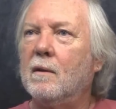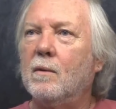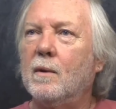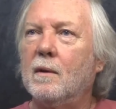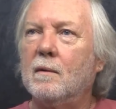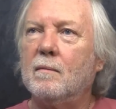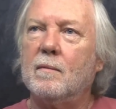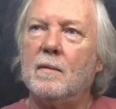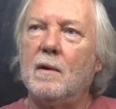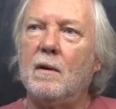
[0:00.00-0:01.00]
doing
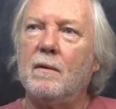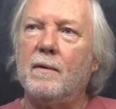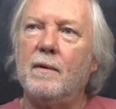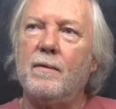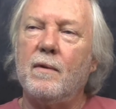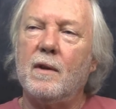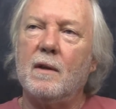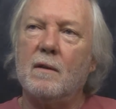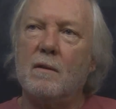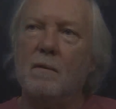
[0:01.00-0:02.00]
a lot of different things.